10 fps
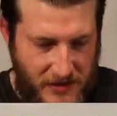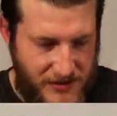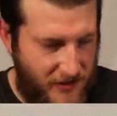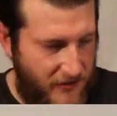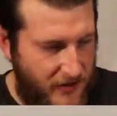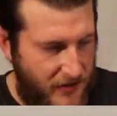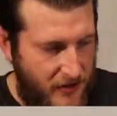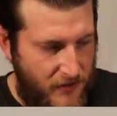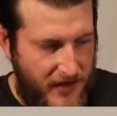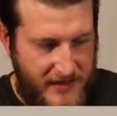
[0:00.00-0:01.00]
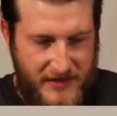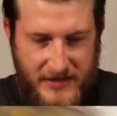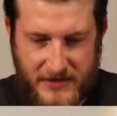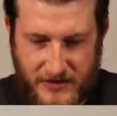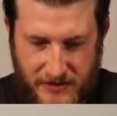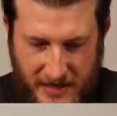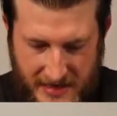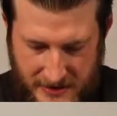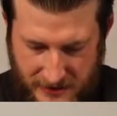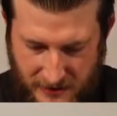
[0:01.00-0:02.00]
So, we got these
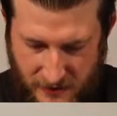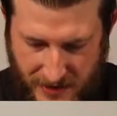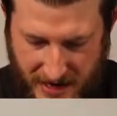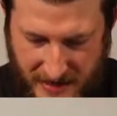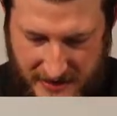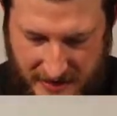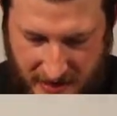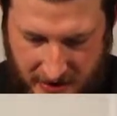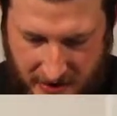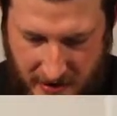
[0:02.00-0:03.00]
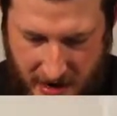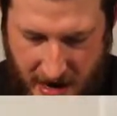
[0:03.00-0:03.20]
last two packs here.